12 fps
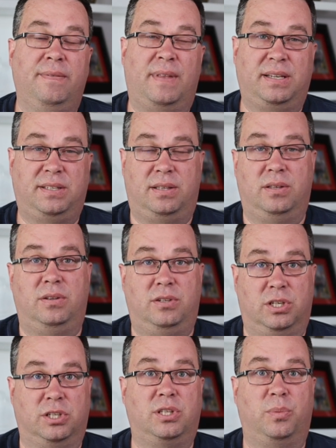That's the
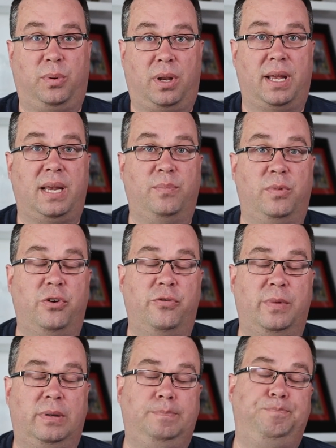just the plain
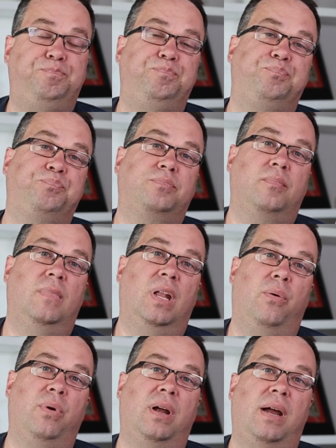movement.
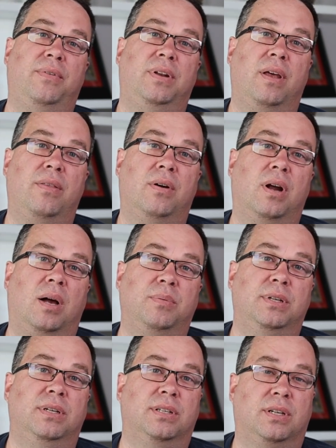Now we have another
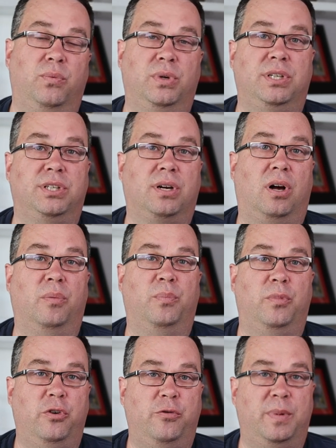option is which is
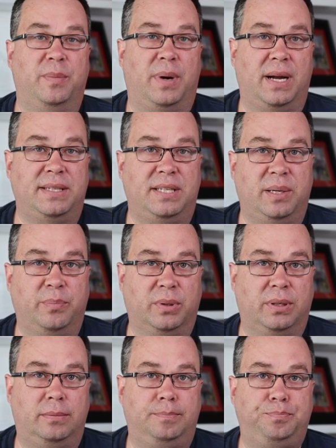called movement by
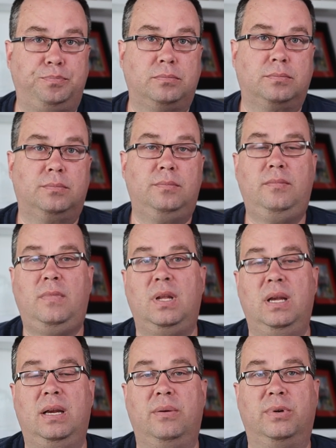template.
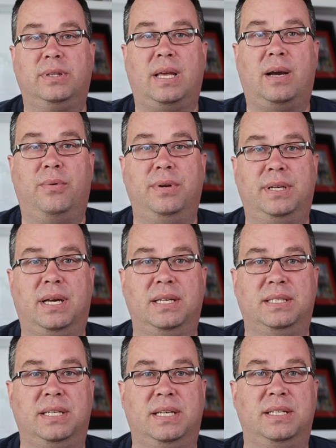And what that one
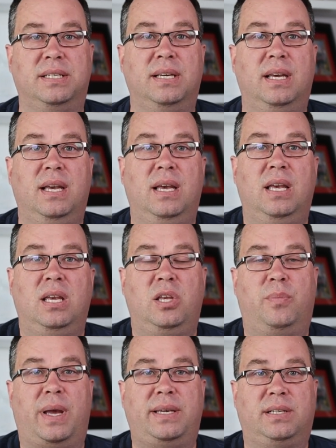does is
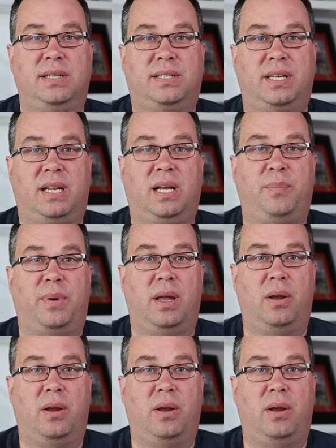you basically set up